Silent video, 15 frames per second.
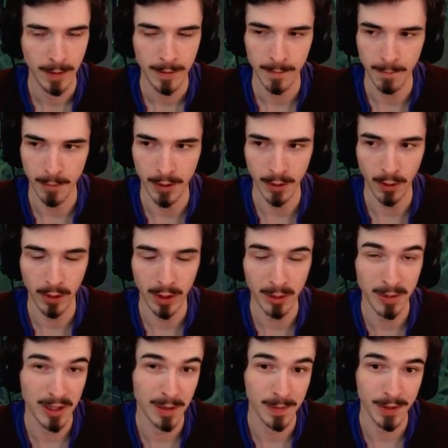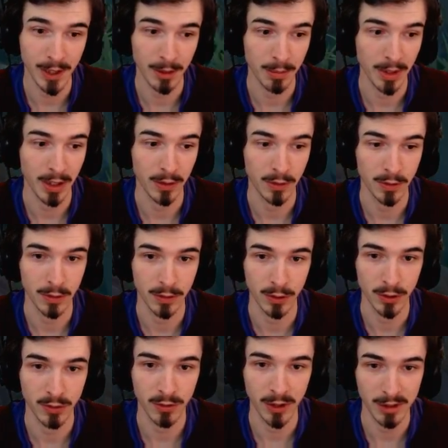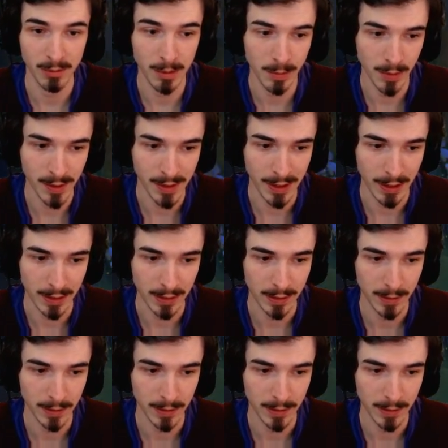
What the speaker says: When the whole enemy team's up and your strongest member is dead.